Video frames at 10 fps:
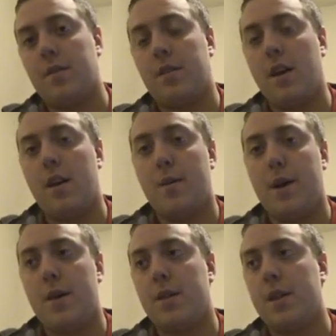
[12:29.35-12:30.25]
to say
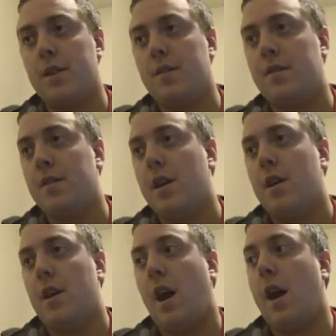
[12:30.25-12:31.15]
about this.
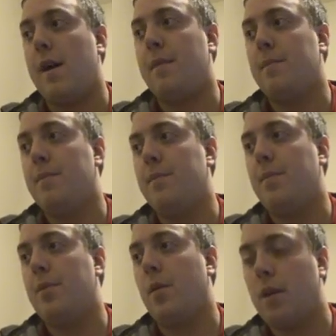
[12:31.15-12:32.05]
I'm
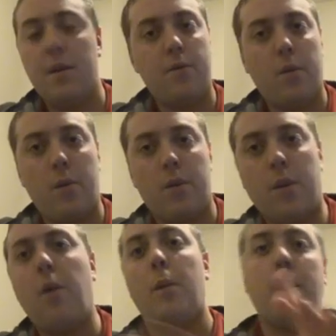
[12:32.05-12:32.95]
looking forward
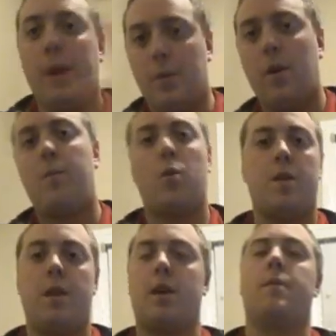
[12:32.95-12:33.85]
to... Oh, wait, one more
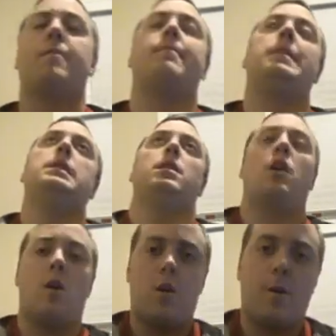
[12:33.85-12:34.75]
thing.
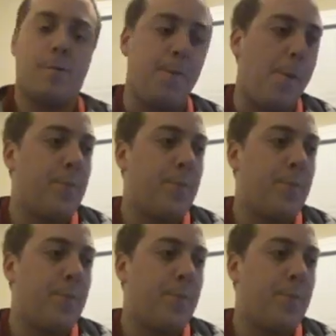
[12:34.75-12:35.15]
Garter.